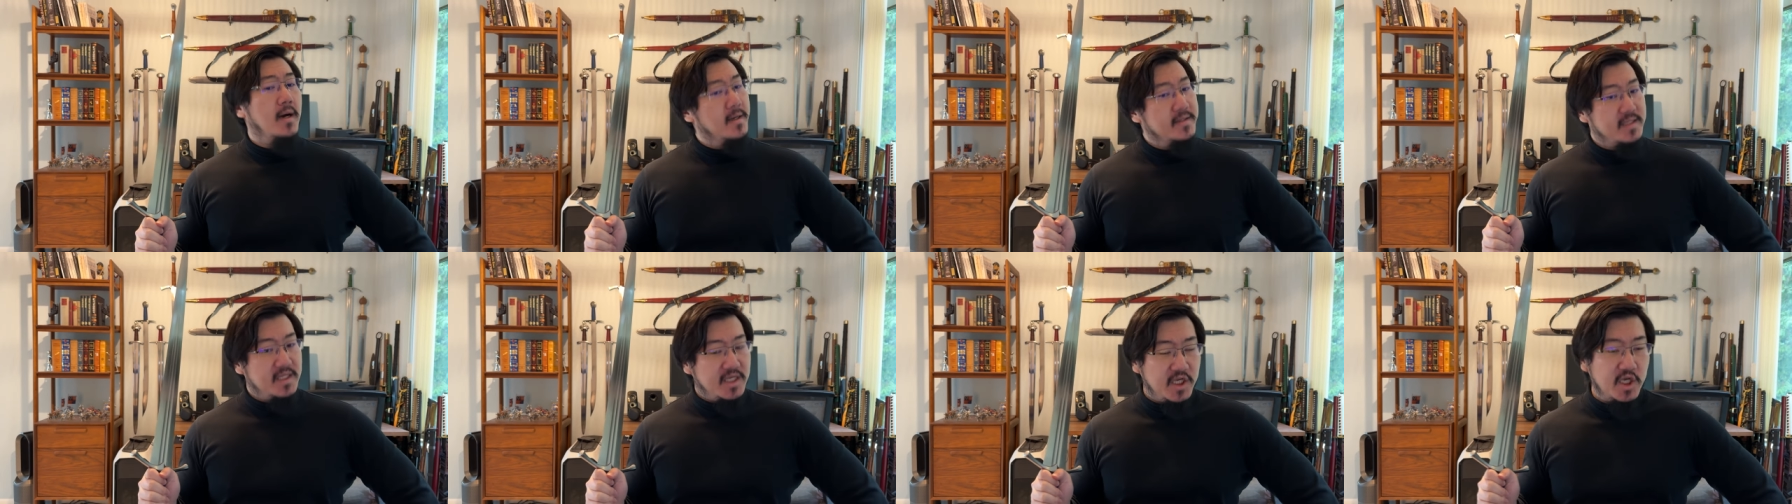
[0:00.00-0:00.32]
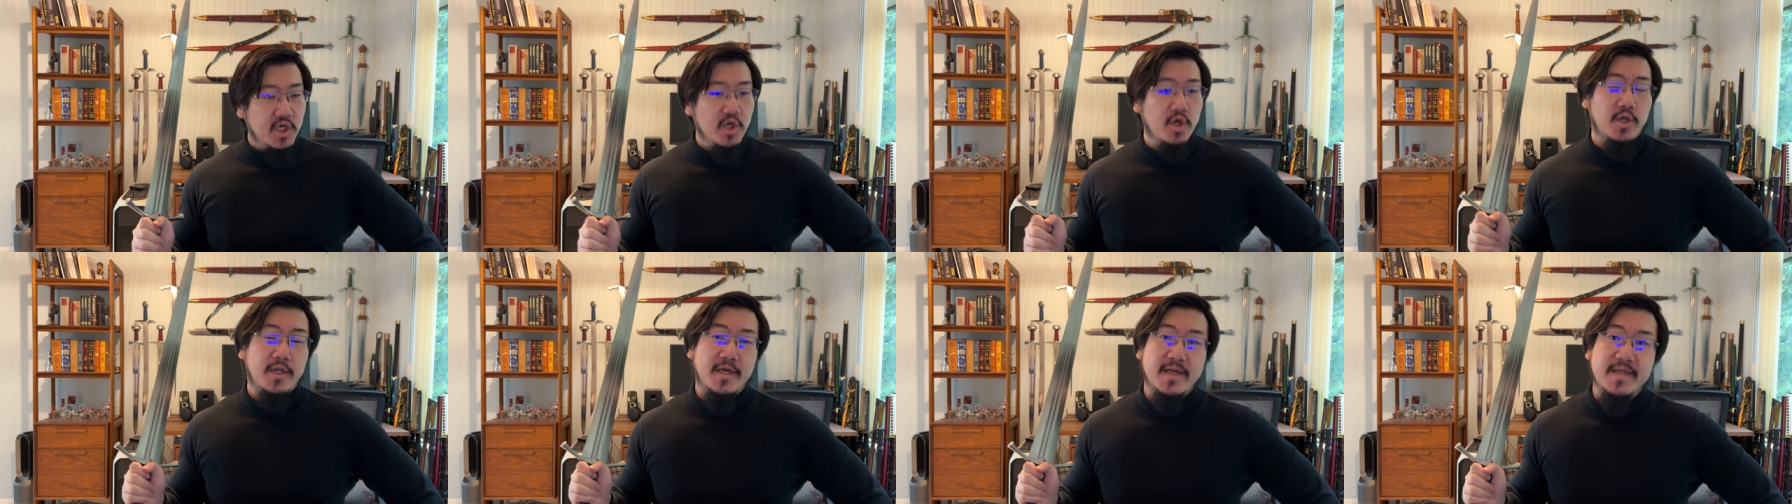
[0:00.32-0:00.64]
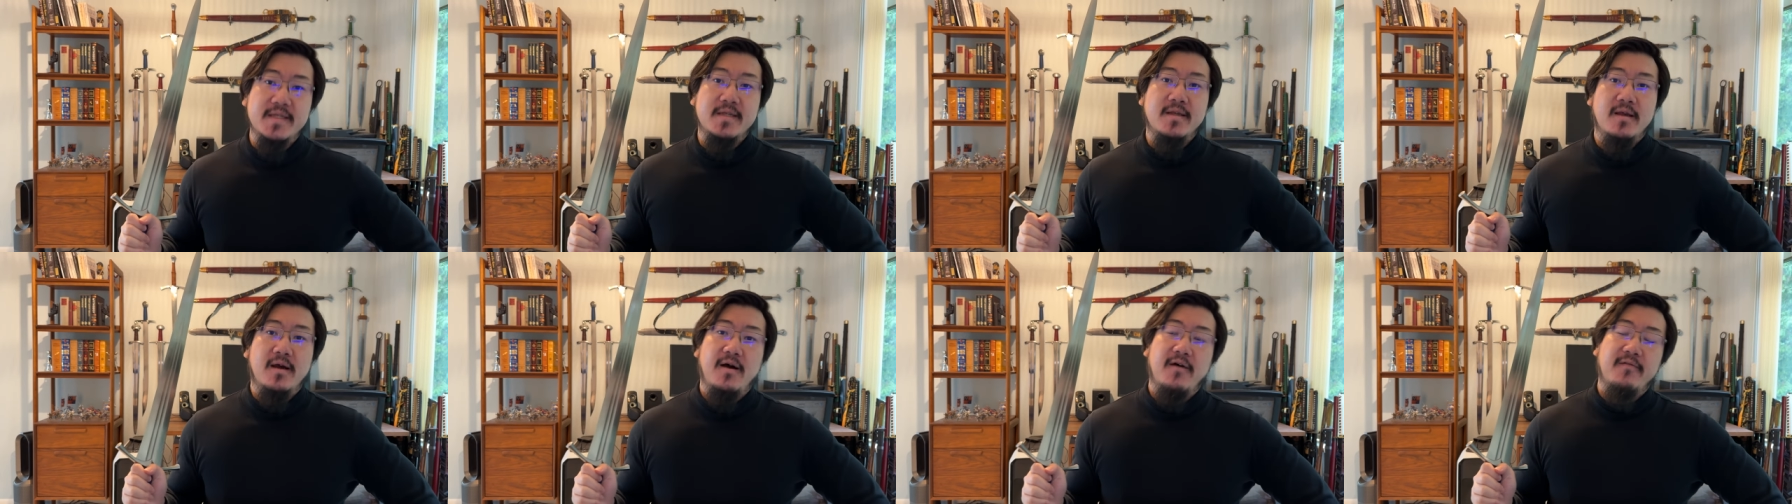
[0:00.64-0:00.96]
a tier
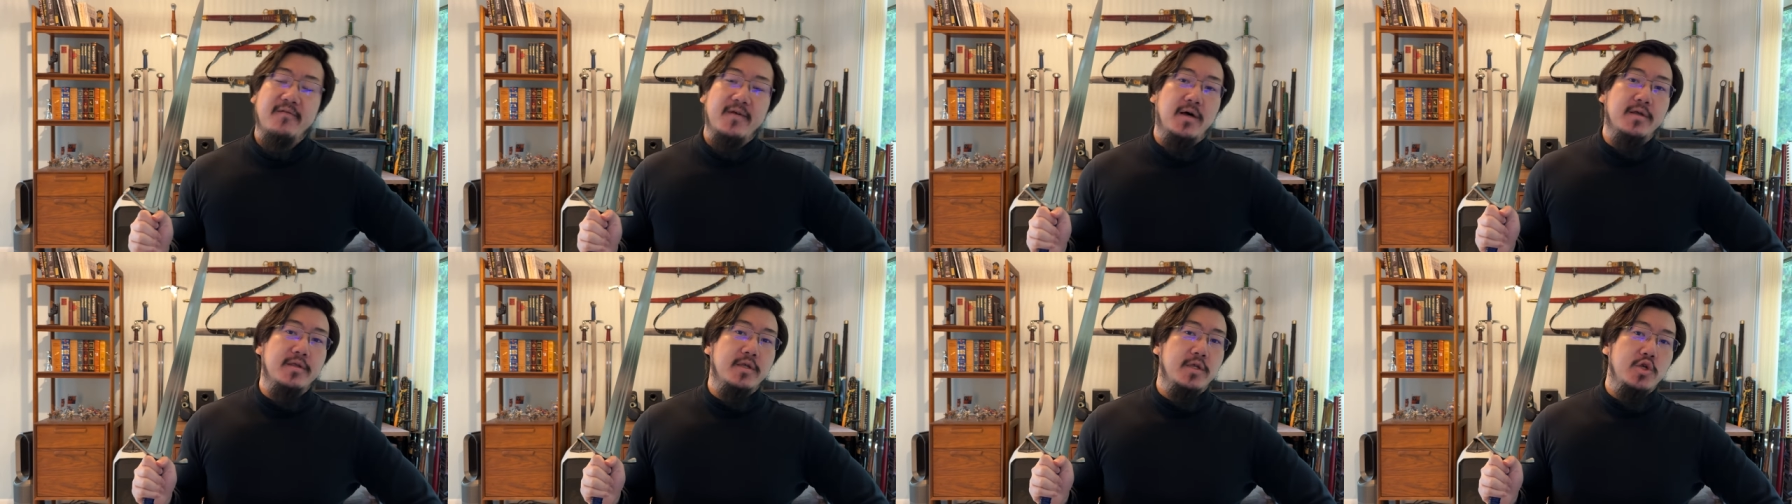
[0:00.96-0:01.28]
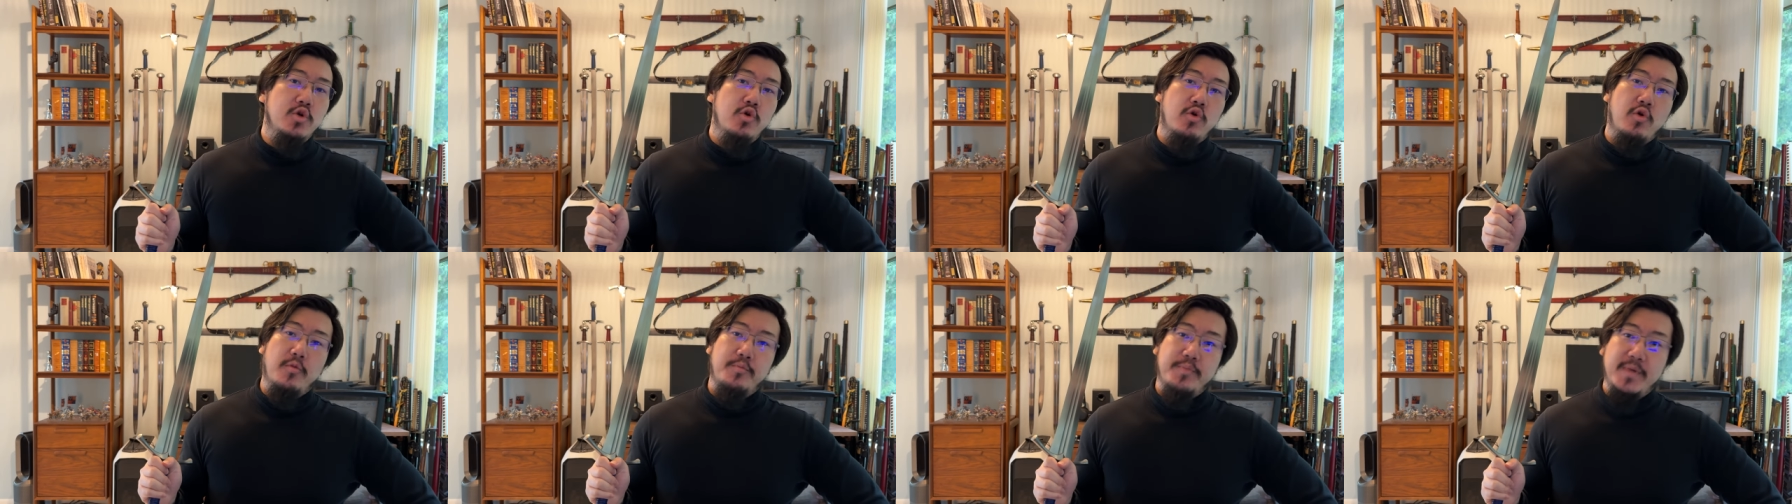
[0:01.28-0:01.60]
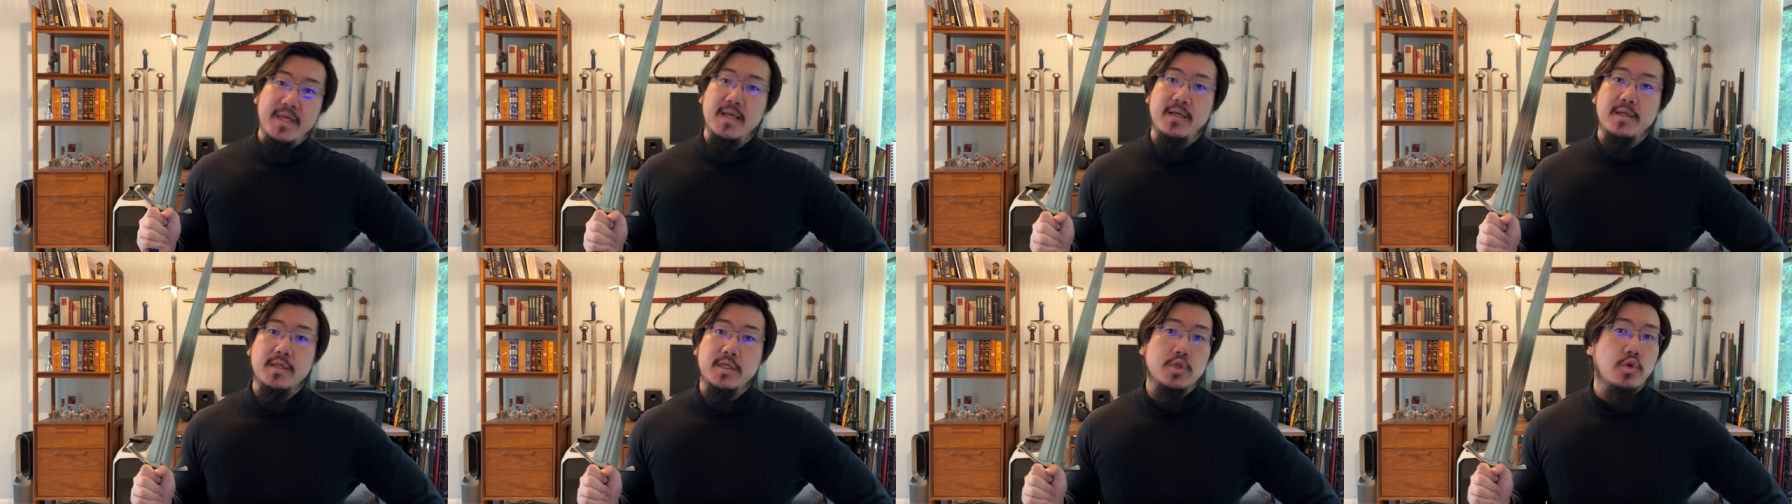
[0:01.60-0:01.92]
list of all the
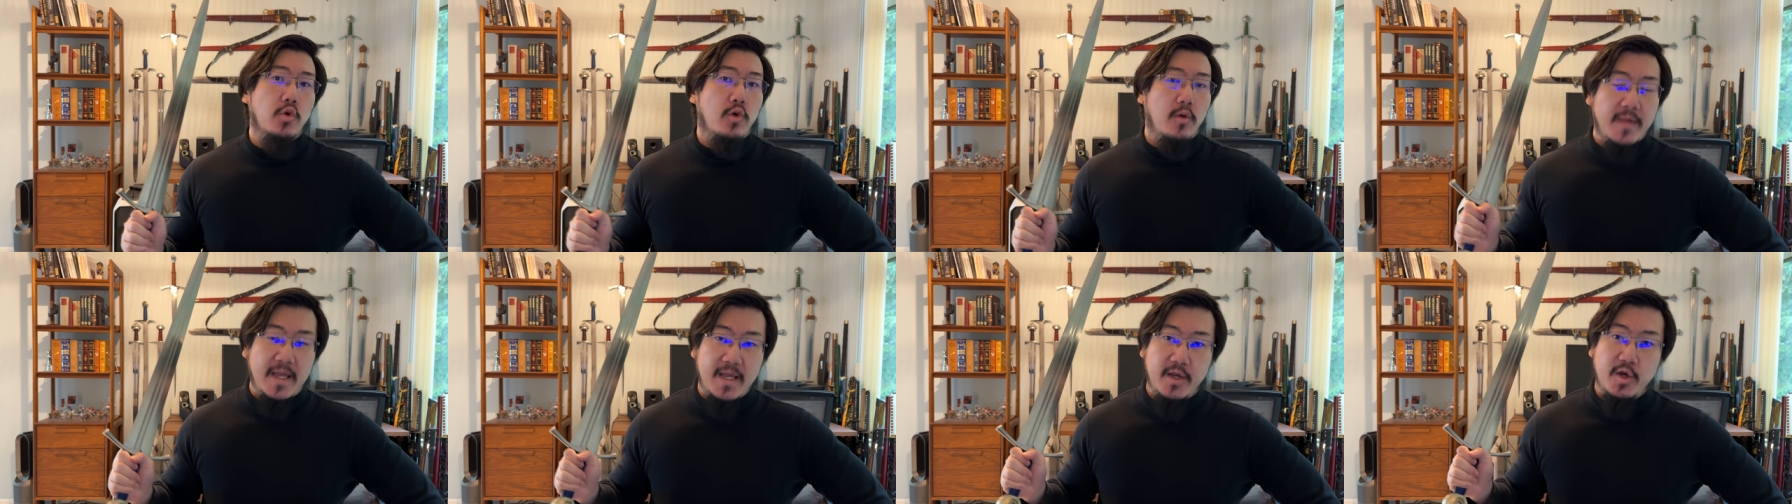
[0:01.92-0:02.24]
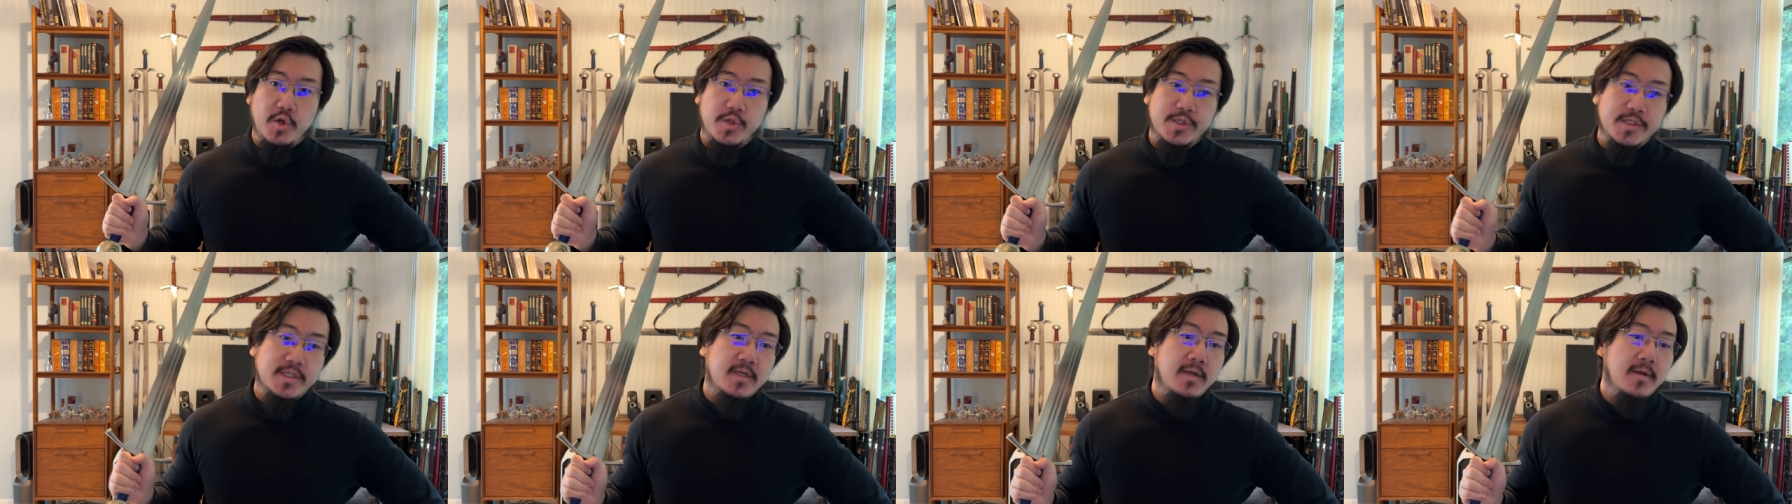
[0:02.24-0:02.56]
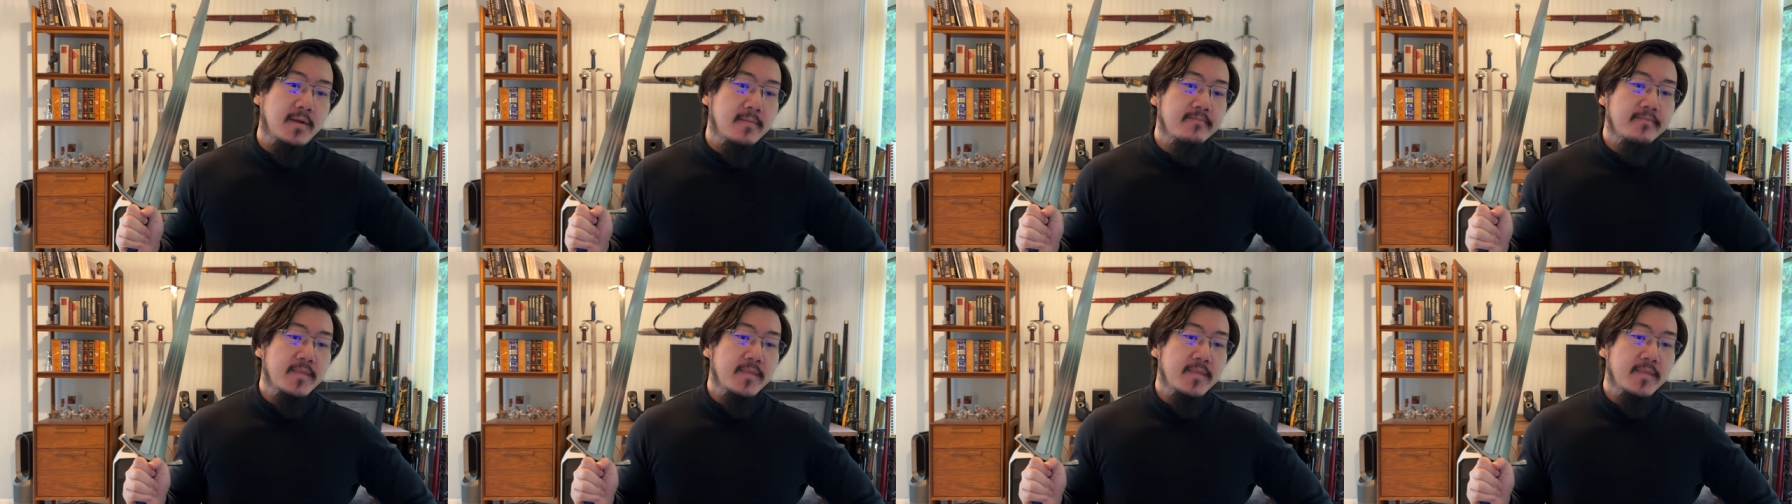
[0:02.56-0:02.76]
European sword makers.